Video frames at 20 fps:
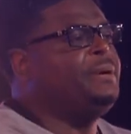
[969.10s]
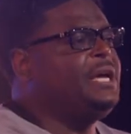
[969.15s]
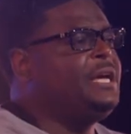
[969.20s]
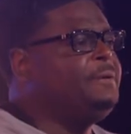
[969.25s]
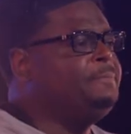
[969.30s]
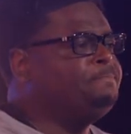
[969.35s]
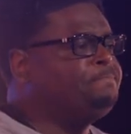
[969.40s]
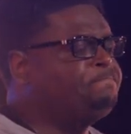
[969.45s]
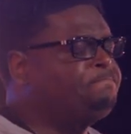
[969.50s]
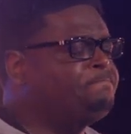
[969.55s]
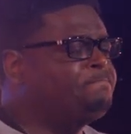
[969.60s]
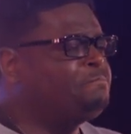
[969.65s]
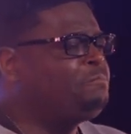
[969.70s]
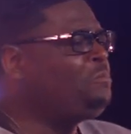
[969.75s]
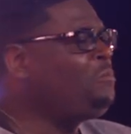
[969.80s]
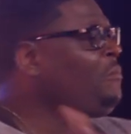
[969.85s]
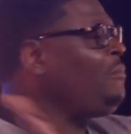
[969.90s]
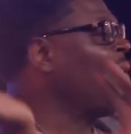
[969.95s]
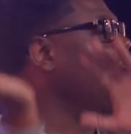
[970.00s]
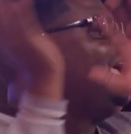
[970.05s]
be,
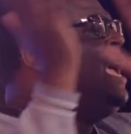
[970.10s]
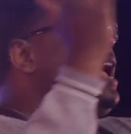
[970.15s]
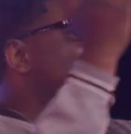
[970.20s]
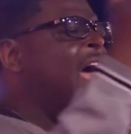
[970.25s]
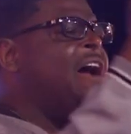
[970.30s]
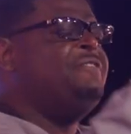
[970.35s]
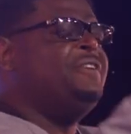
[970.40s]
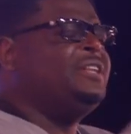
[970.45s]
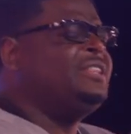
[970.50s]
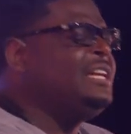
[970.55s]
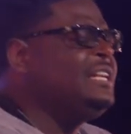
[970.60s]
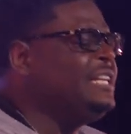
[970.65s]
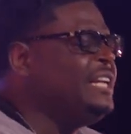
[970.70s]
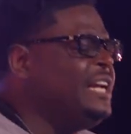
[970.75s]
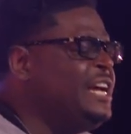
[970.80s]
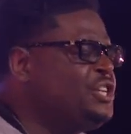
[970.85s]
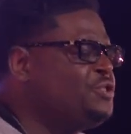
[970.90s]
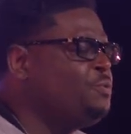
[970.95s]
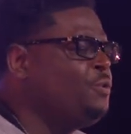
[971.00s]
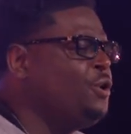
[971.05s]
everything
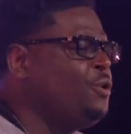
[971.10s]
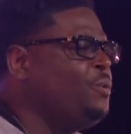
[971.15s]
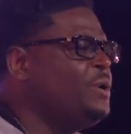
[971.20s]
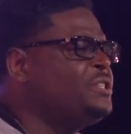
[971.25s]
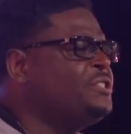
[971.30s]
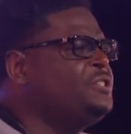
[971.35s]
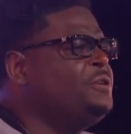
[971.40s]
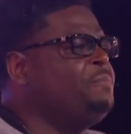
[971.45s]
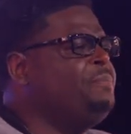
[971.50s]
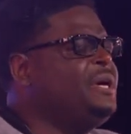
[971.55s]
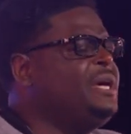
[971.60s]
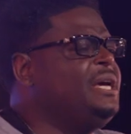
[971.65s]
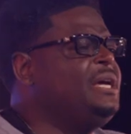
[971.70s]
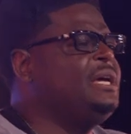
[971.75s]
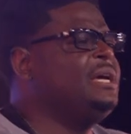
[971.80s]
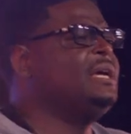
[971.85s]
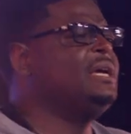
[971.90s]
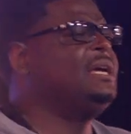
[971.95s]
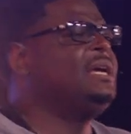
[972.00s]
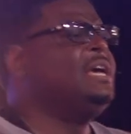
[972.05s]
that Israel was to
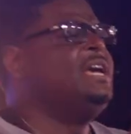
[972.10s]
be,